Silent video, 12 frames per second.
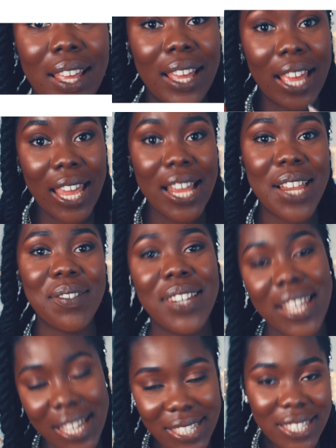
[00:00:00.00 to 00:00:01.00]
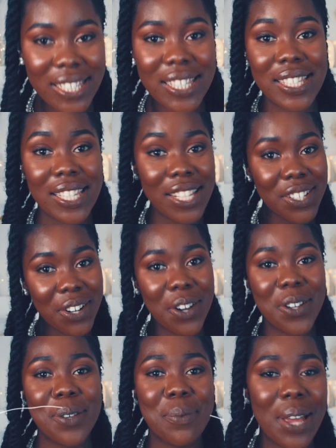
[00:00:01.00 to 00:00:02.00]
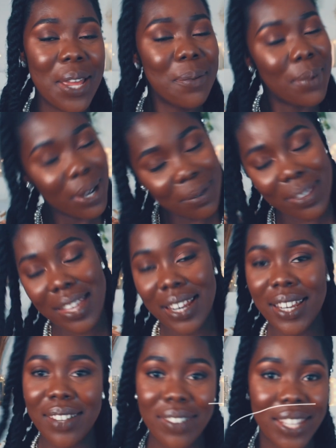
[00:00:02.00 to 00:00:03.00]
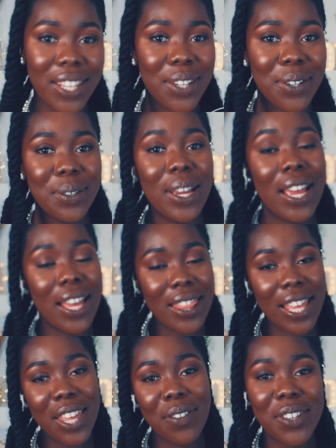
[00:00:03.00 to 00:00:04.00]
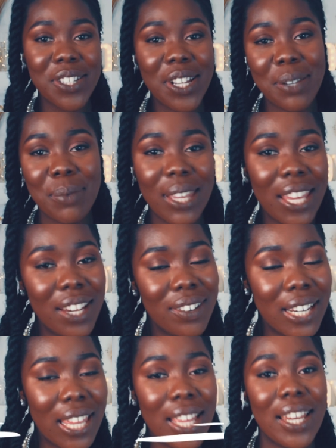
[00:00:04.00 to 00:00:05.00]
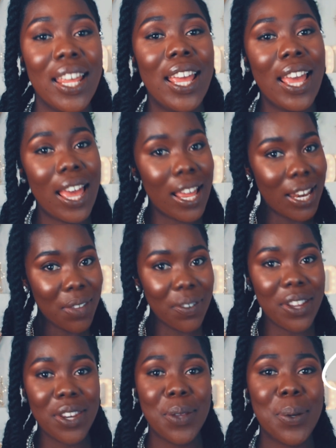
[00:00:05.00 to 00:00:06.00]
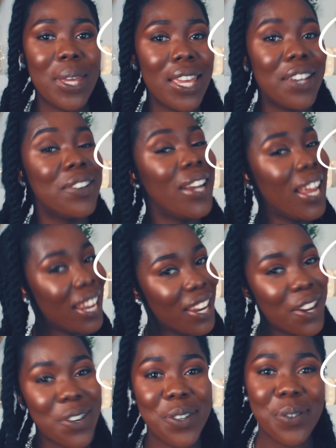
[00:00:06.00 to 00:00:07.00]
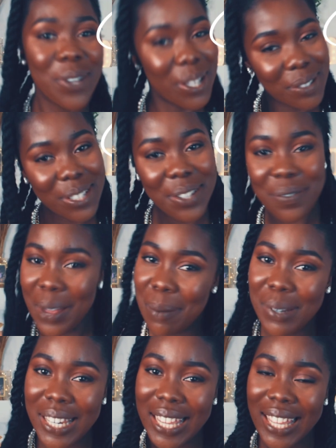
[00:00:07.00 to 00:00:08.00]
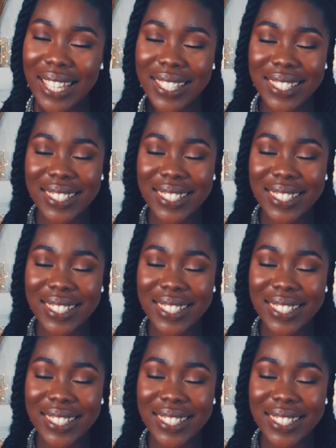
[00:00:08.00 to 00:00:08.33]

Hey lovely ass sisters, it's your girl Obaa Yaa back with another video. Thank you for joining me here again, and if you're new here, hey girl, welcome to the family.